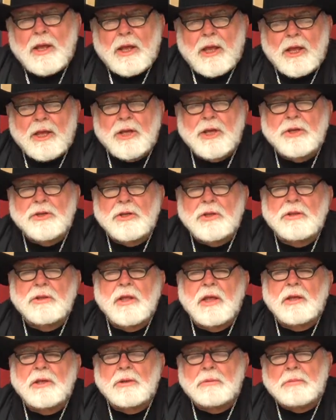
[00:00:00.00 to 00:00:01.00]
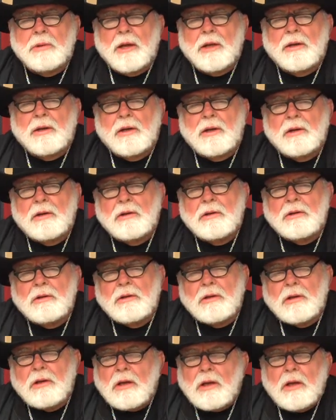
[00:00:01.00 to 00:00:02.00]
He gets to thinking about it.
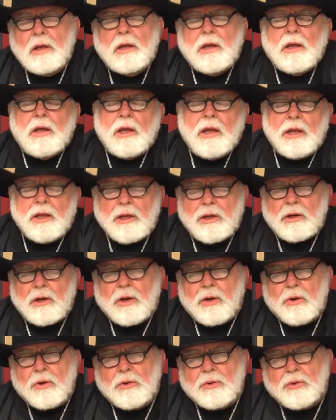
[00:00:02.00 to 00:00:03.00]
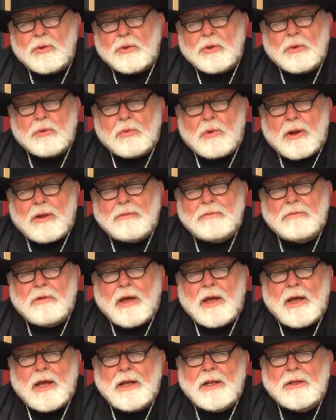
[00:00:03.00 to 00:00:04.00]
He had heard through the
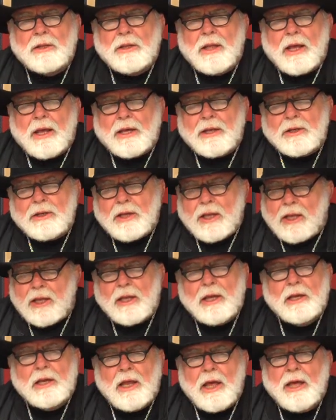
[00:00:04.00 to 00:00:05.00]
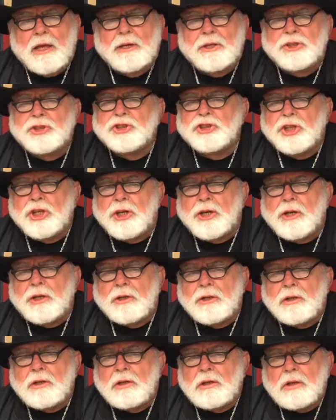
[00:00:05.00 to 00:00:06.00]
grapevine that he had had a
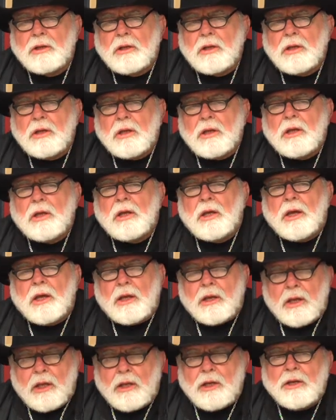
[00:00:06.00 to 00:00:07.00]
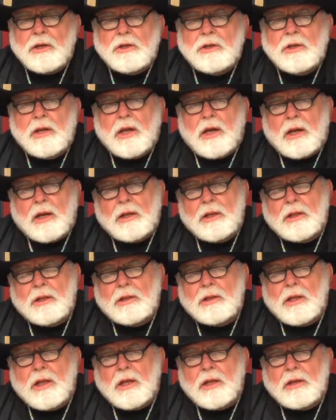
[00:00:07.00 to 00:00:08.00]
son, and he
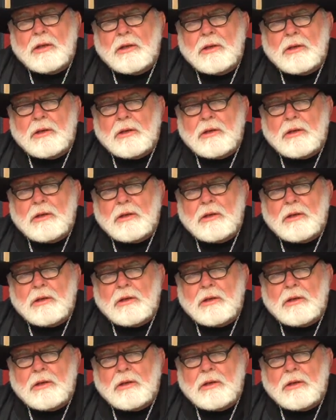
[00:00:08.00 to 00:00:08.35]
decided that